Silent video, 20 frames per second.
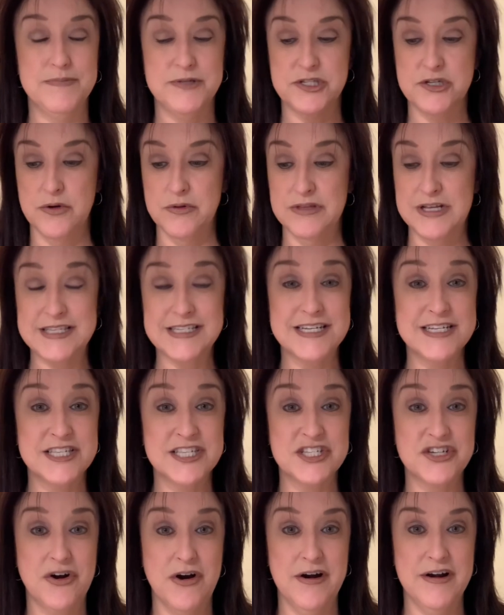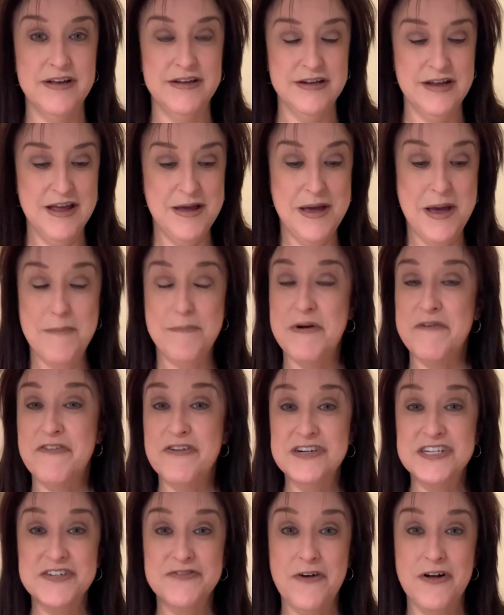So let's get started. But
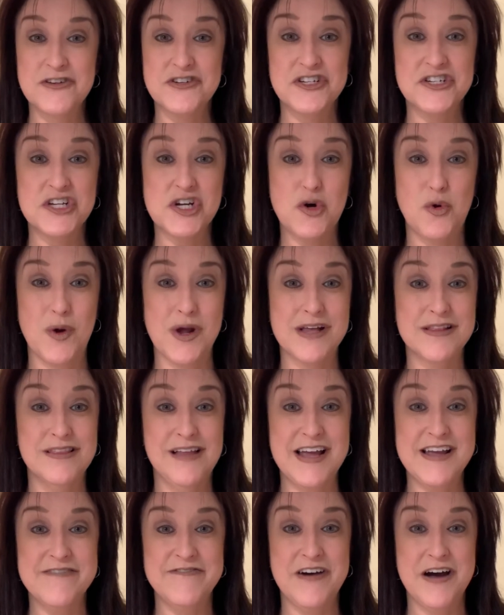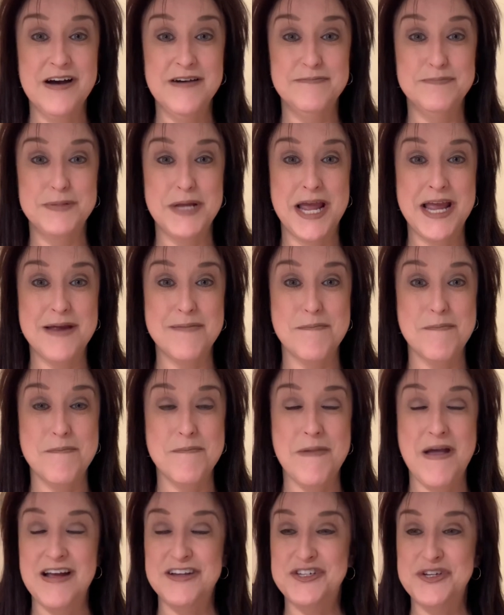first of all, just a quick life update.
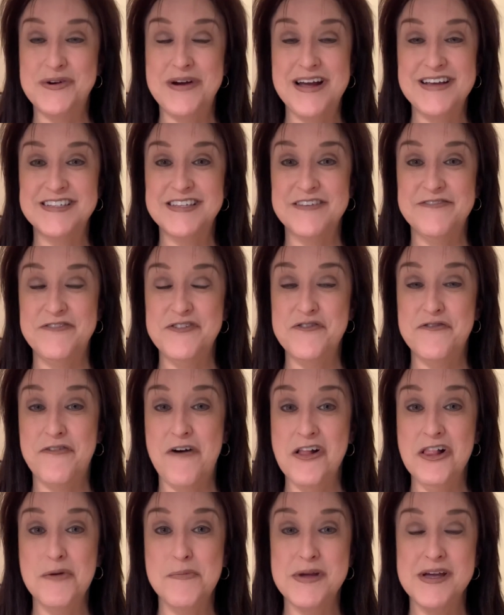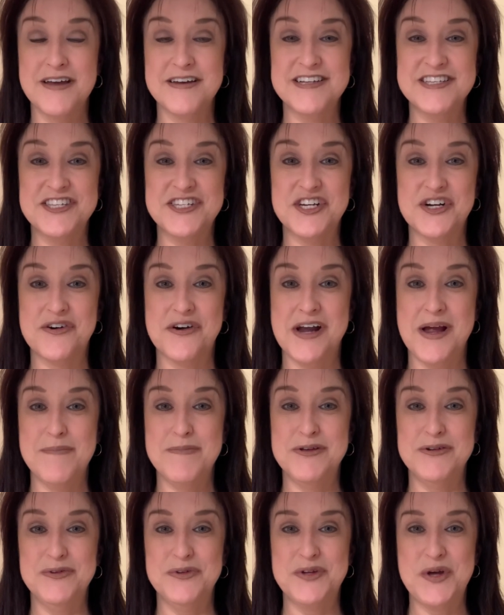As you guys, if you follow me on
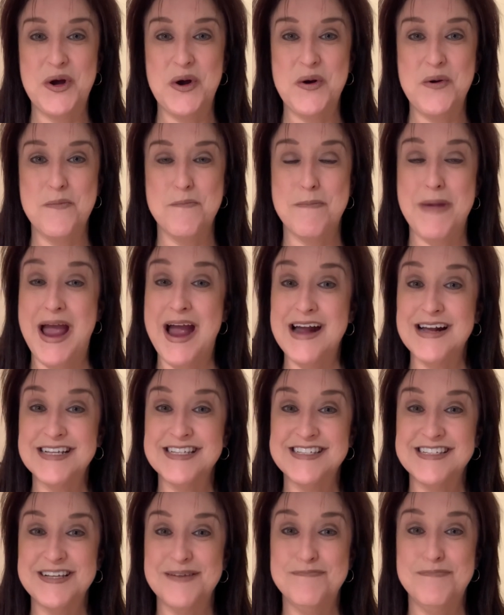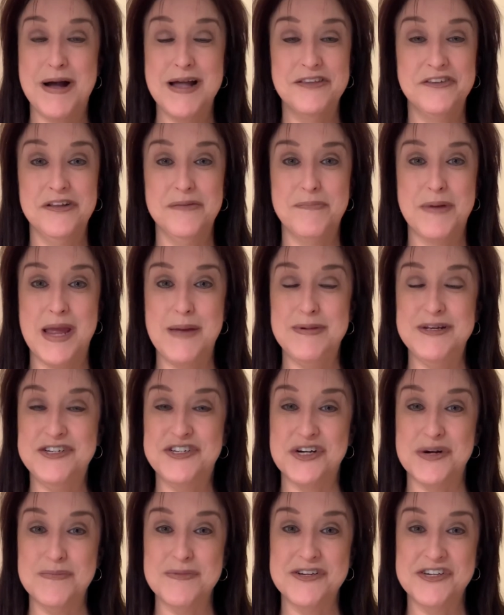Instagram, you'll know Max, my little baby
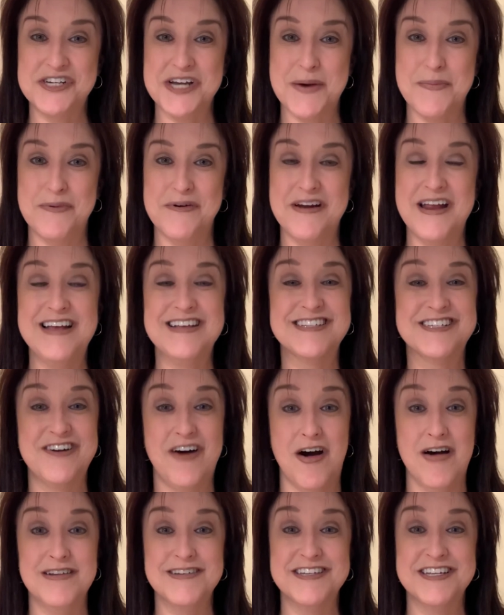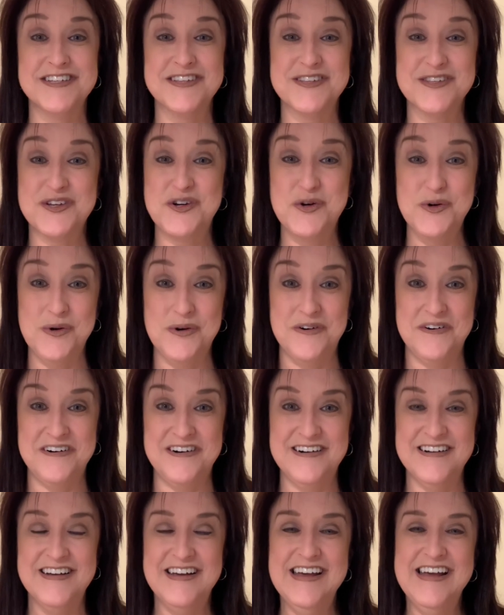German Shepherd, has gone to
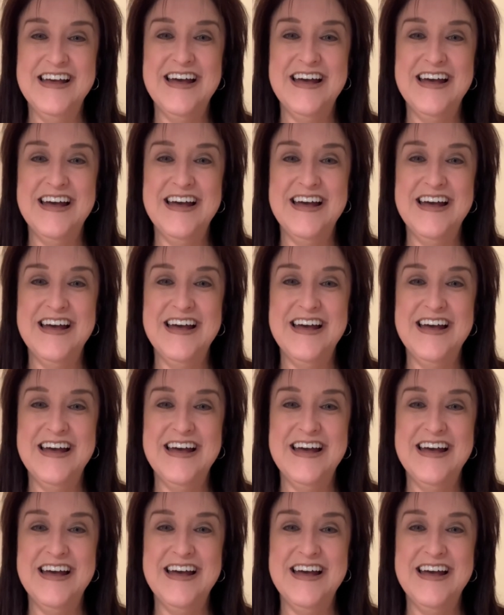school.